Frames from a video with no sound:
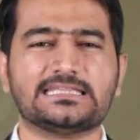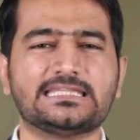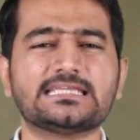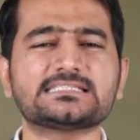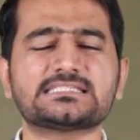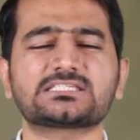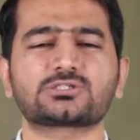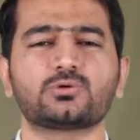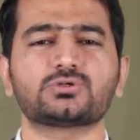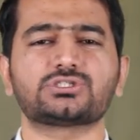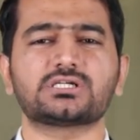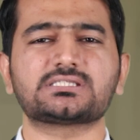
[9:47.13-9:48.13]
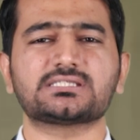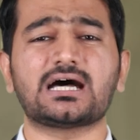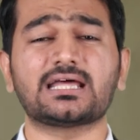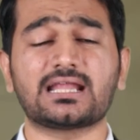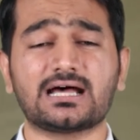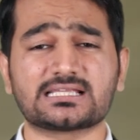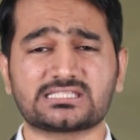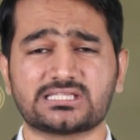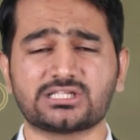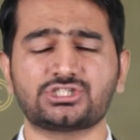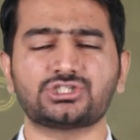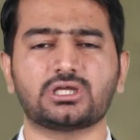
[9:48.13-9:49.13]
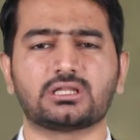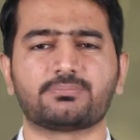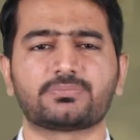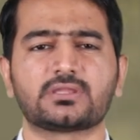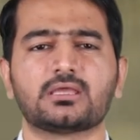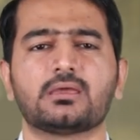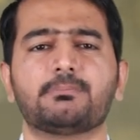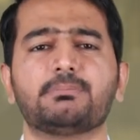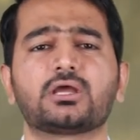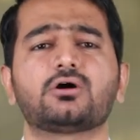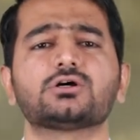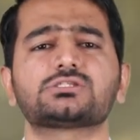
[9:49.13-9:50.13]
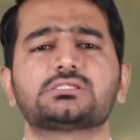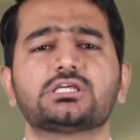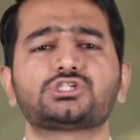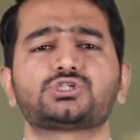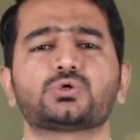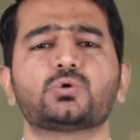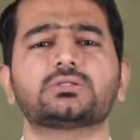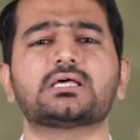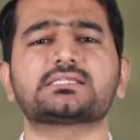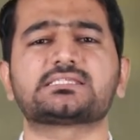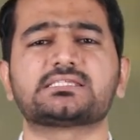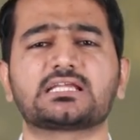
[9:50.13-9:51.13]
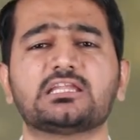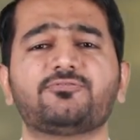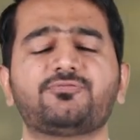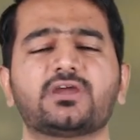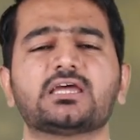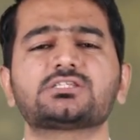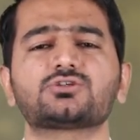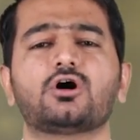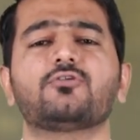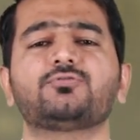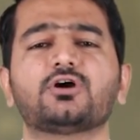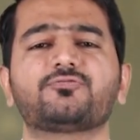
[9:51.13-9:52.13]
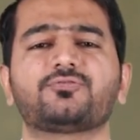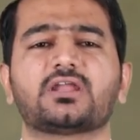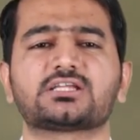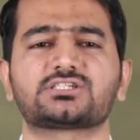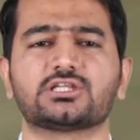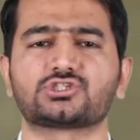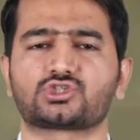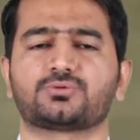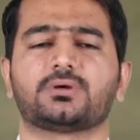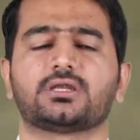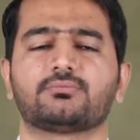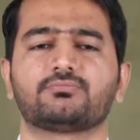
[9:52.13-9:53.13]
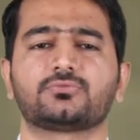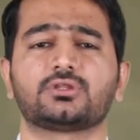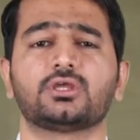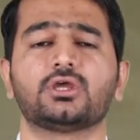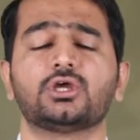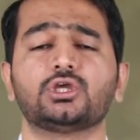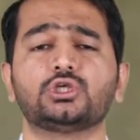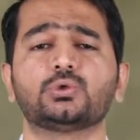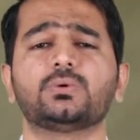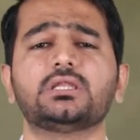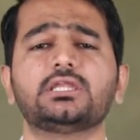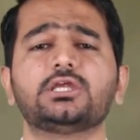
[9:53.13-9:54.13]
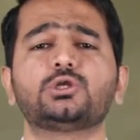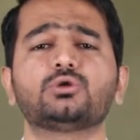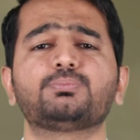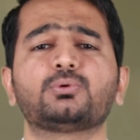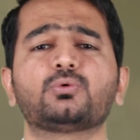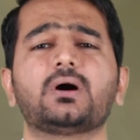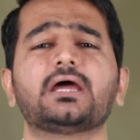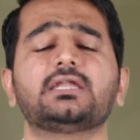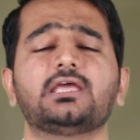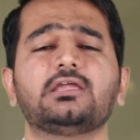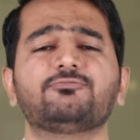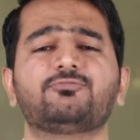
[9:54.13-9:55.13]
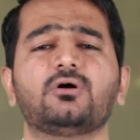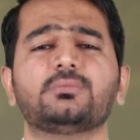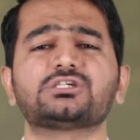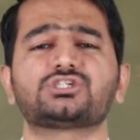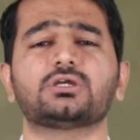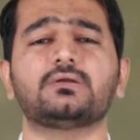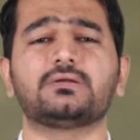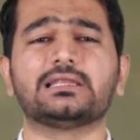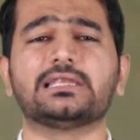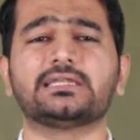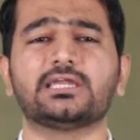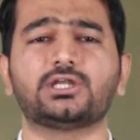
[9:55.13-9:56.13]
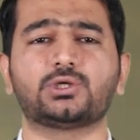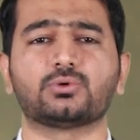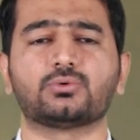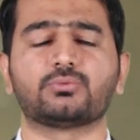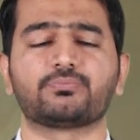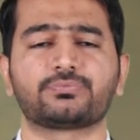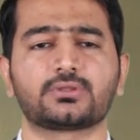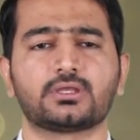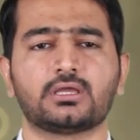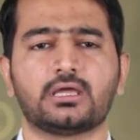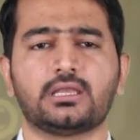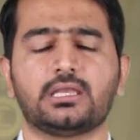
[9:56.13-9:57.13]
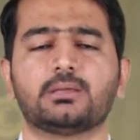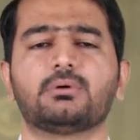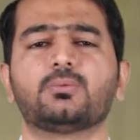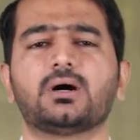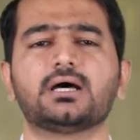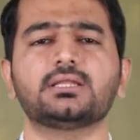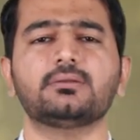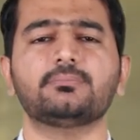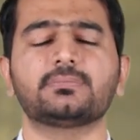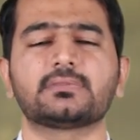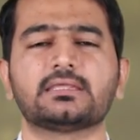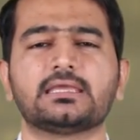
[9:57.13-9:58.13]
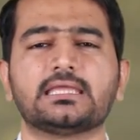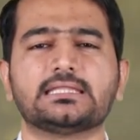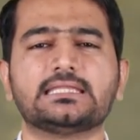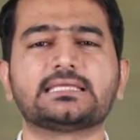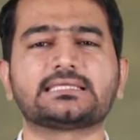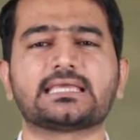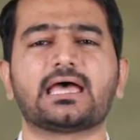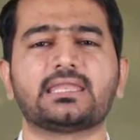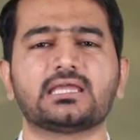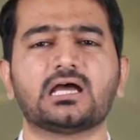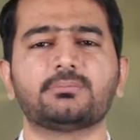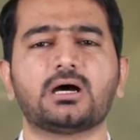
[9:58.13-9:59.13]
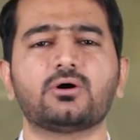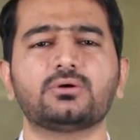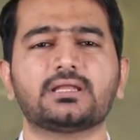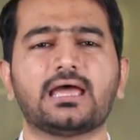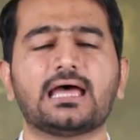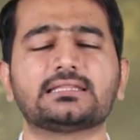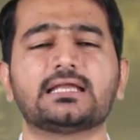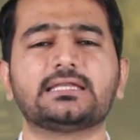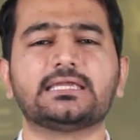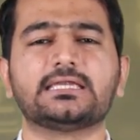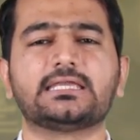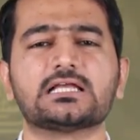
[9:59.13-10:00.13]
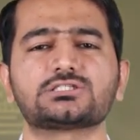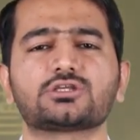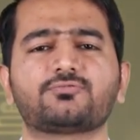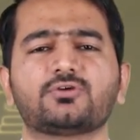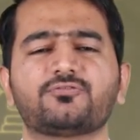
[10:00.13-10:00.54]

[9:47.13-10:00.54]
These disclosures are essential because they show the significance of your financial instrument. You will need to provide information related to: number one, the carrying amount and the details of